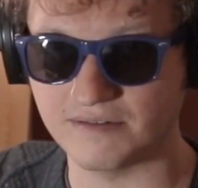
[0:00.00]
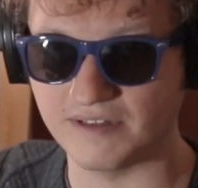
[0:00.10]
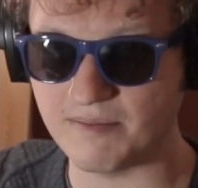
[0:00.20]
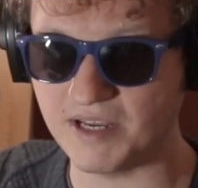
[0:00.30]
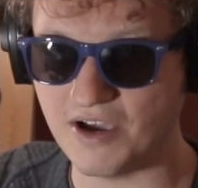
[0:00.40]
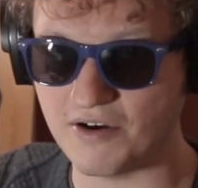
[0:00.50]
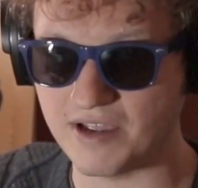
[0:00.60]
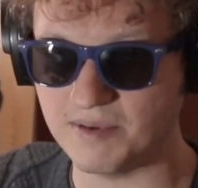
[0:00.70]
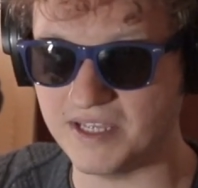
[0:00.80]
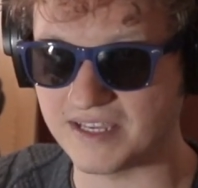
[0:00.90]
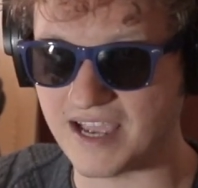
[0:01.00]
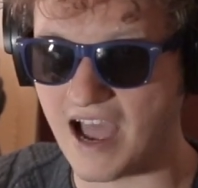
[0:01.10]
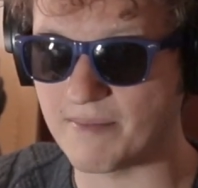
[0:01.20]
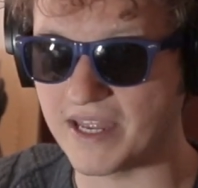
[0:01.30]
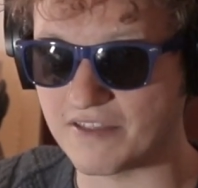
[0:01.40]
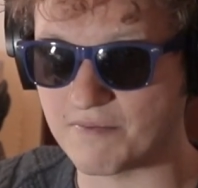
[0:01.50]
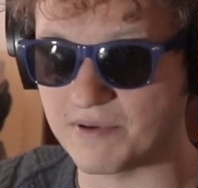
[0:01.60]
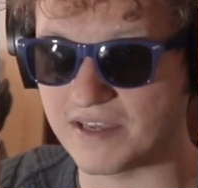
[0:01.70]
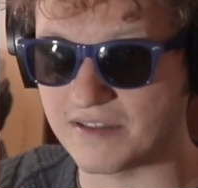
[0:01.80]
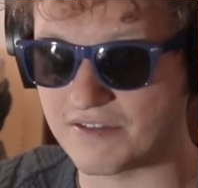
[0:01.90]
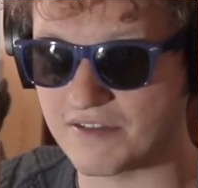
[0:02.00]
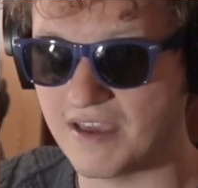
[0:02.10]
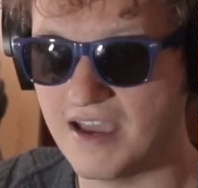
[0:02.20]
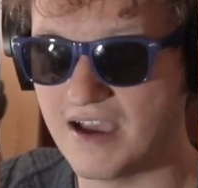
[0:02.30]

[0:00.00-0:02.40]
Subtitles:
let me know. Hit me in the comments, because